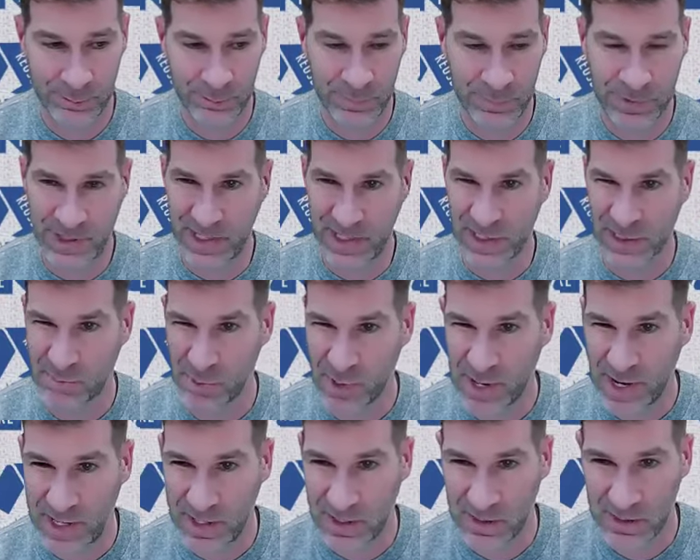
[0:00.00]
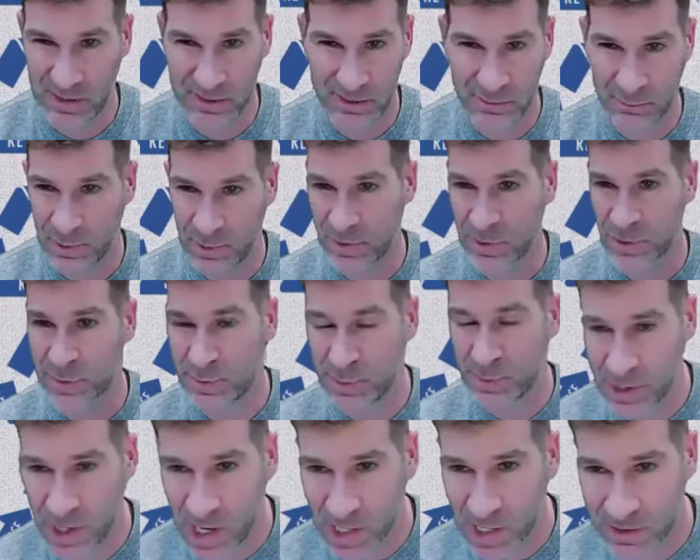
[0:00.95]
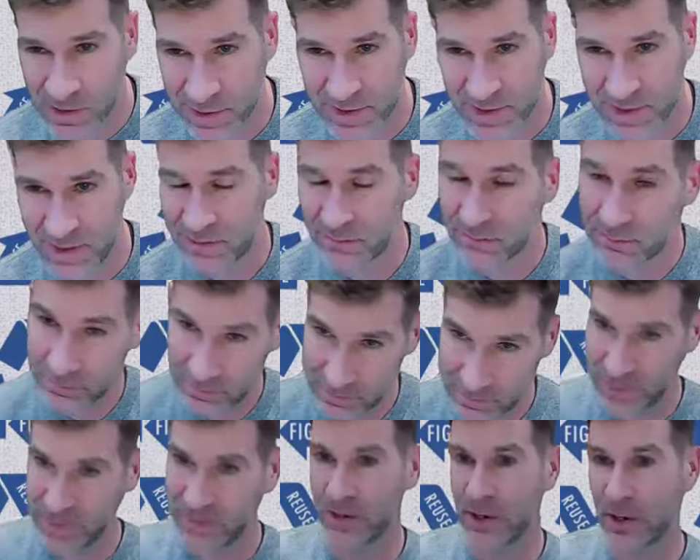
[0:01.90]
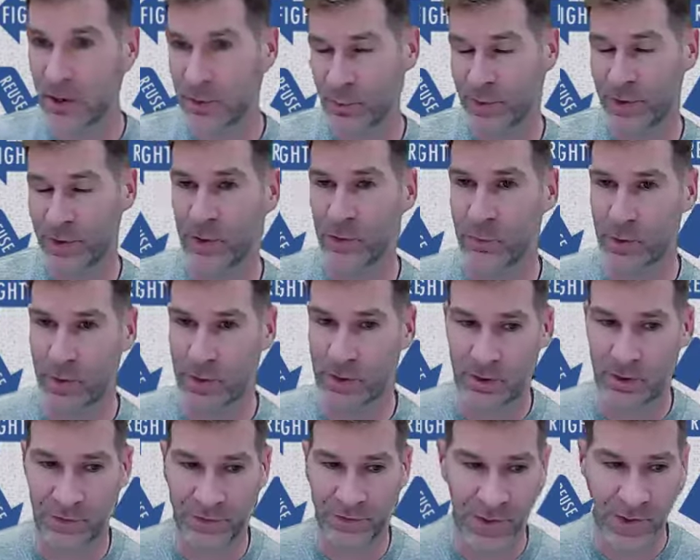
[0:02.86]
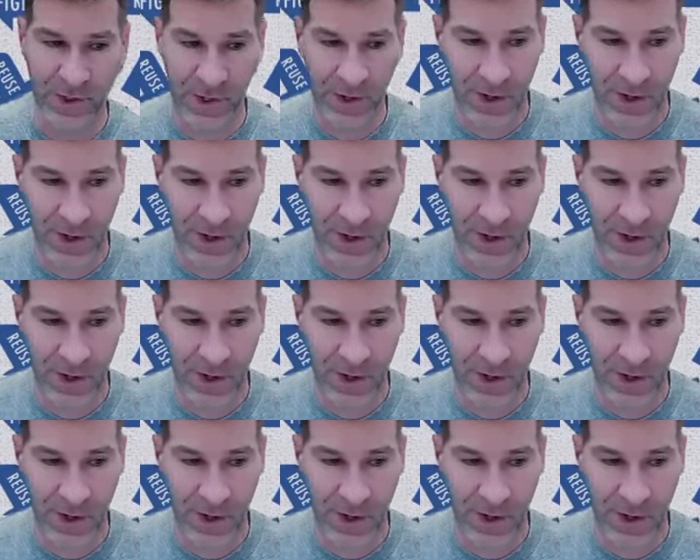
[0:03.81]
things break, where there's bureaucracy, like our real world.